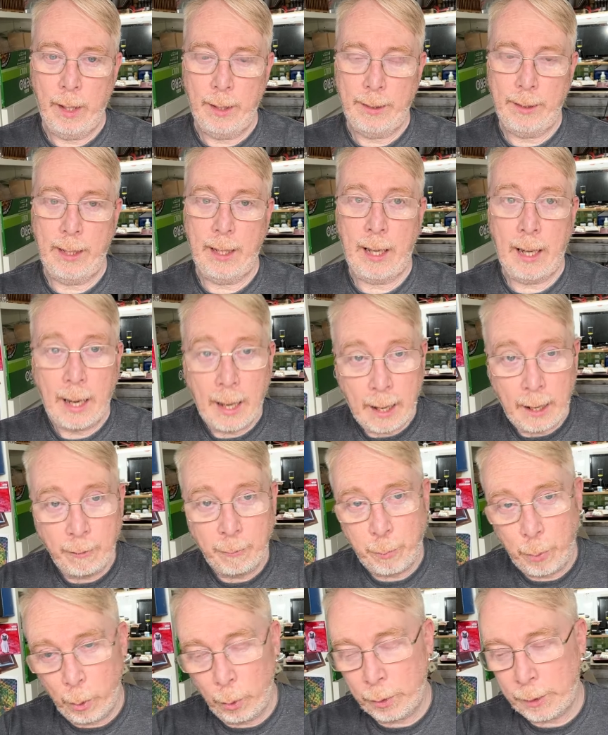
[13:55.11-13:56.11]
Did a
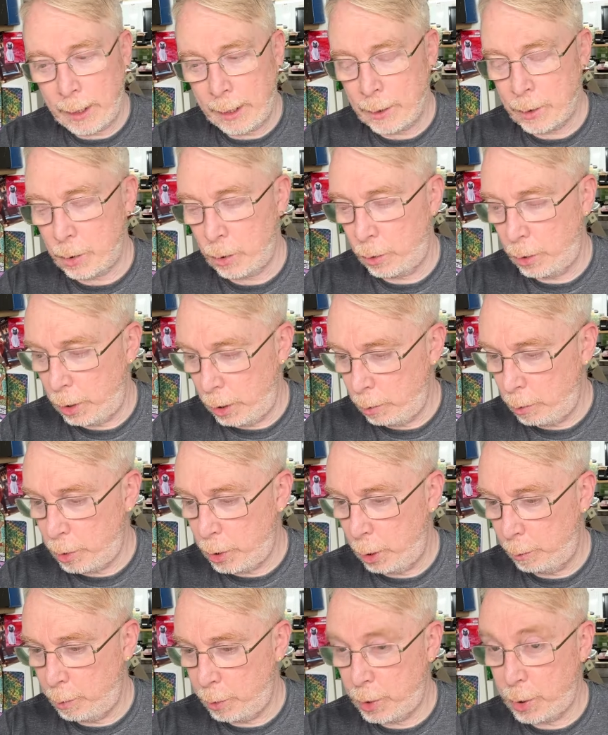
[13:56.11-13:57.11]
live broadcast on
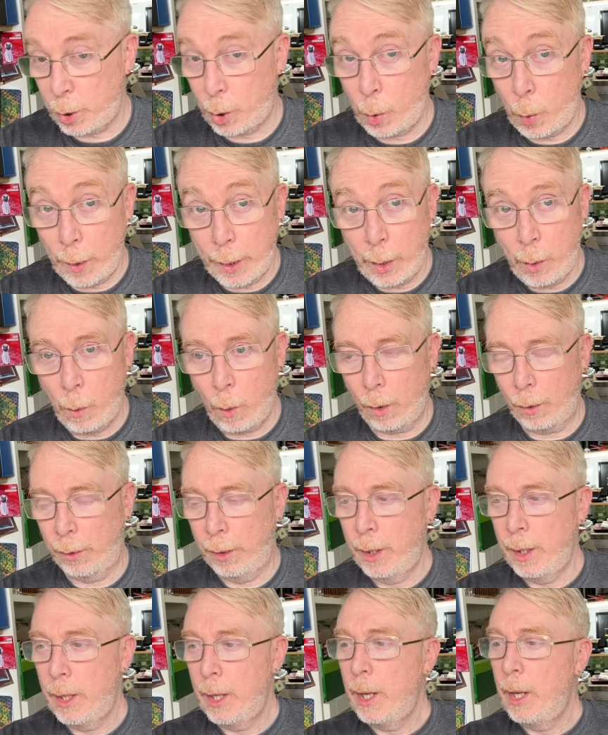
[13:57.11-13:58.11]
YouTube, just a quick one,
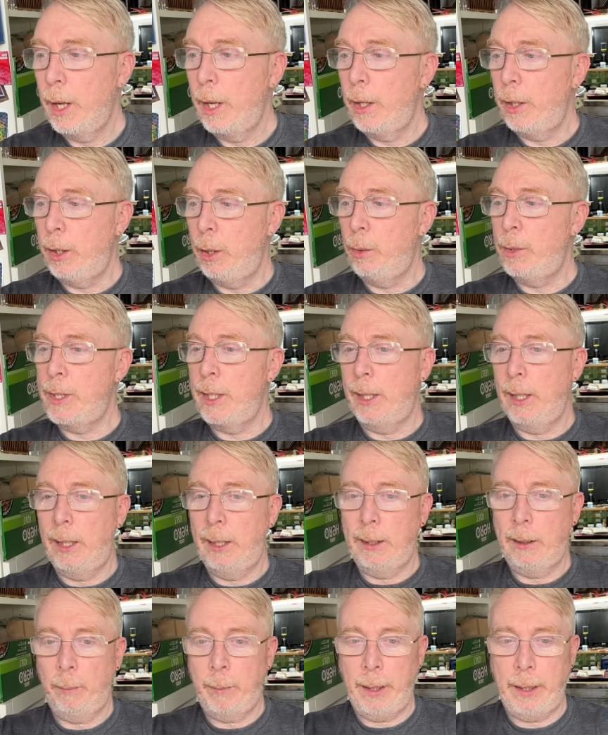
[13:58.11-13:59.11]
using a
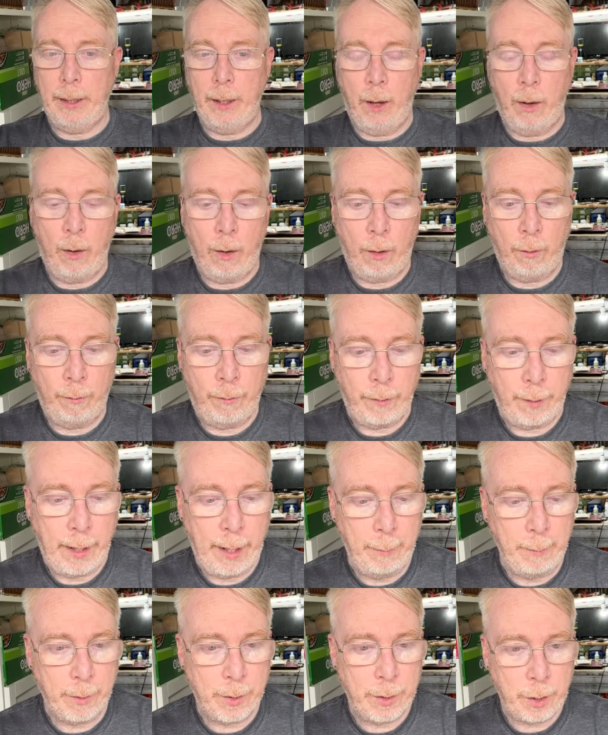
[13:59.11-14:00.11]
little bit of
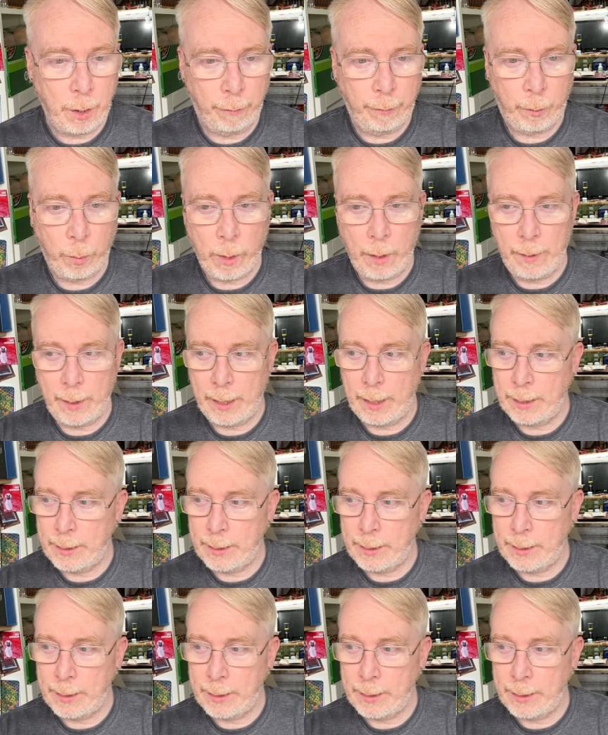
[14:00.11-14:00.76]
um, software that I